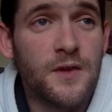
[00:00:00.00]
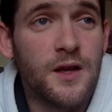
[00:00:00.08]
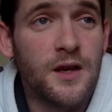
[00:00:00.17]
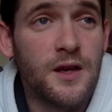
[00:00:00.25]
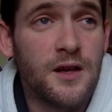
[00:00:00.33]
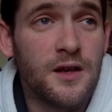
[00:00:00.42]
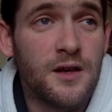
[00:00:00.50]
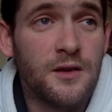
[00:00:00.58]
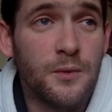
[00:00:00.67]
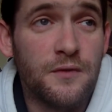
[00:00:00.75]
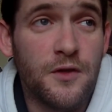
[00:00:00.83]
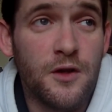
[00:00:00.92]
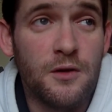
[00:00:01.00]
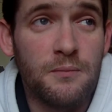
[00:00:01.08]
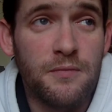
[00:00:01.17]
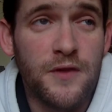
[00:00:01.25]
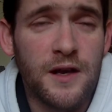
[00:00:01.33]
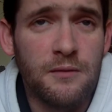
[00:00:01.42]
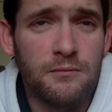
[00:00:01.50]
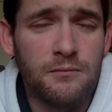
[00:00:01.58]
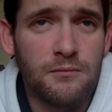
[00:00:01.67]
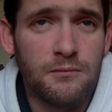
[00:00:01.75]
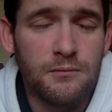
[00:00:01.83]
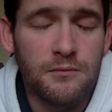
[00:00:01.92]
with the thin
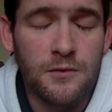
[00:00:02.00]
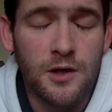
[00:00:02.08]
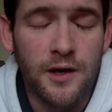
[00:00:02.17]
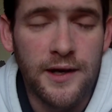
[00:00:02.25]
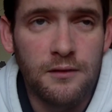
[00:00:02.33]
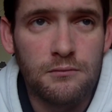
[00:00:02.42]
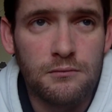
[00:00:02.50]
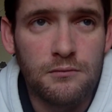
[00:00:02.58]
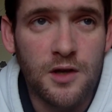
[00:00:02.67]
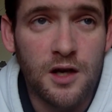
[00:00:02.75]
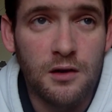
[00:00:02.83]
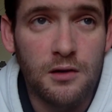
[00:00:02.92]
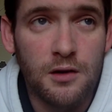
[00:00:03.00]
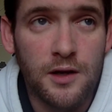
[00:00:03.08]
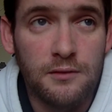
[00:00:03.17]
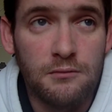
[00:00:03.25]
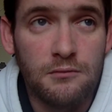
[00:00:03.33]
line, coloured line.